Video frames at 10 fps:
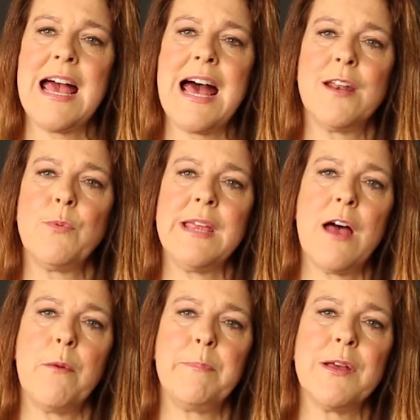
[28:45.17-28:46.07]
How do we we
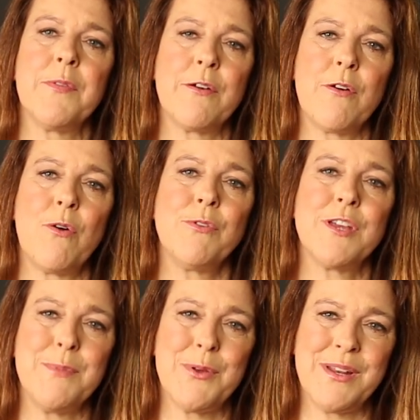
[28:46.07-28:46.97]
help build their own
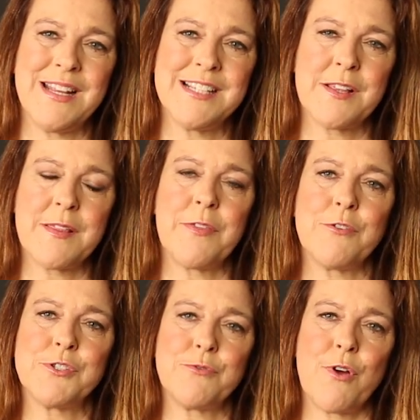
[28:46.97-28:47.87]
communities so that
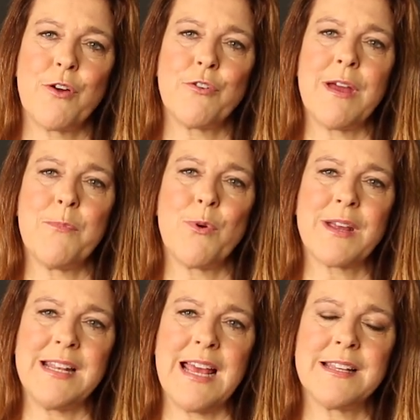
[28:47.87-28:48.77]
they're stronger and more
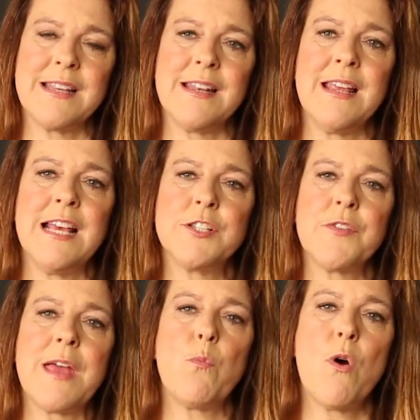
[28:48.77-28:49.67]
connected, so
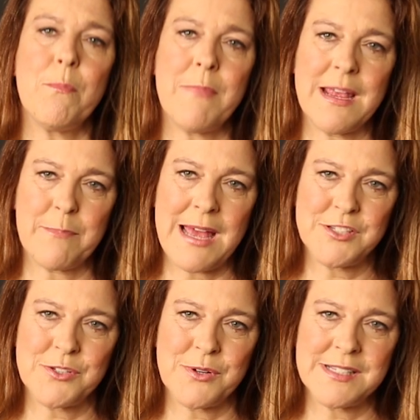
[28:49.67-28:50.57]
they won't make
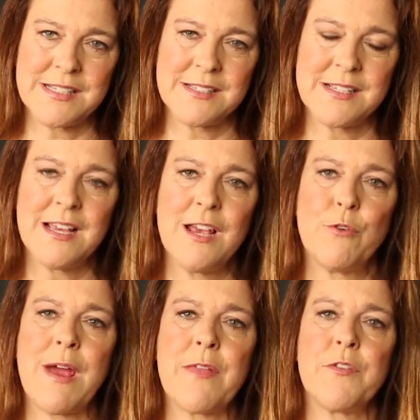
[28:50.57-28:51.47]
bad choices,
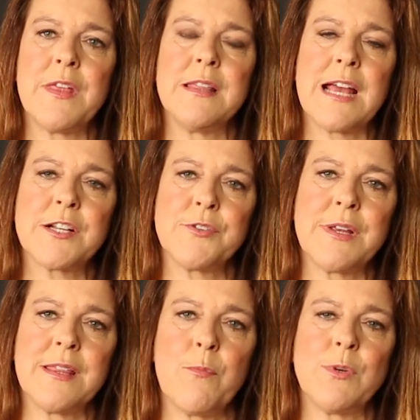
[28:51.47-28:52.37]
rather than
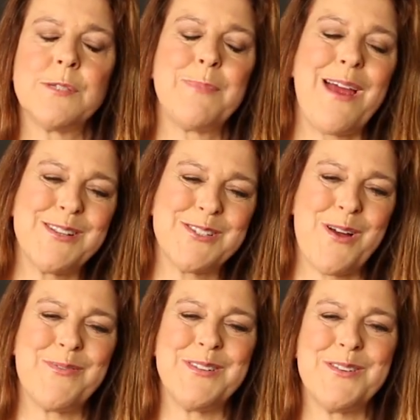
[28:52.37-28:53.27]
lecturing them, which parents
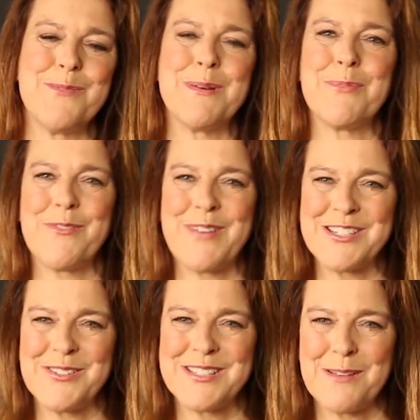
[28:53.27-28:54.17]
often do, but
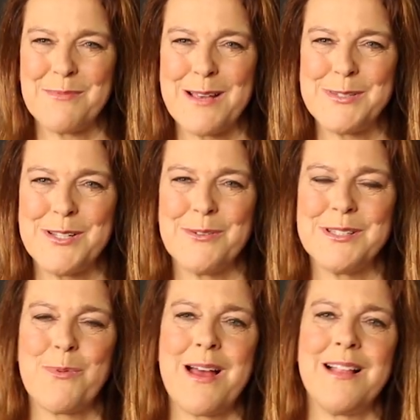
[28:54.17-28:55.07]
professionals sometimes do
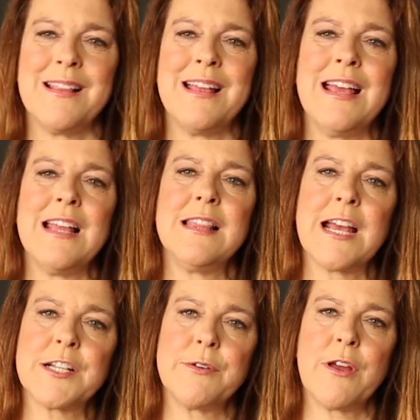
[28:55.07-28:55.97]
as well,
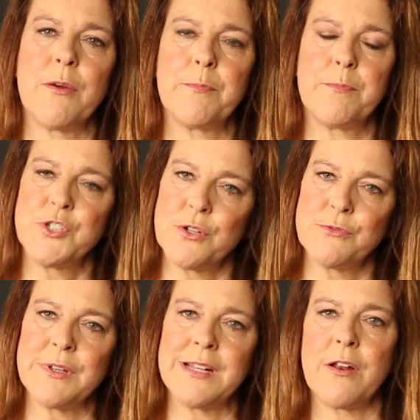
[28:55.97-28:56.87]
lecturing our
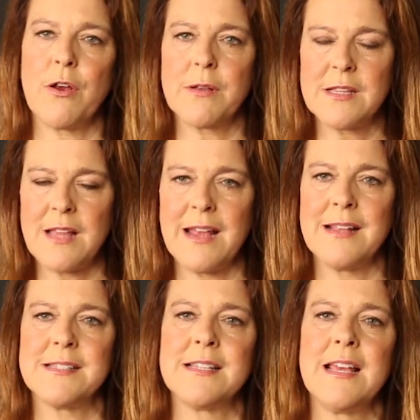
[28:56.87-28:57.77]
children and our
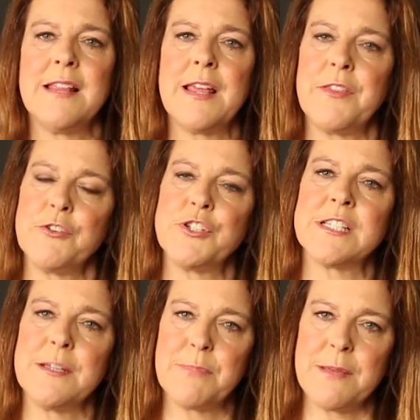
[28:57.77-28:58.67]
clients that they're
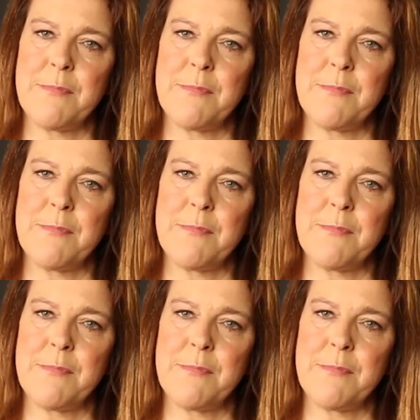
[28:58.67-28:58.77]
just simply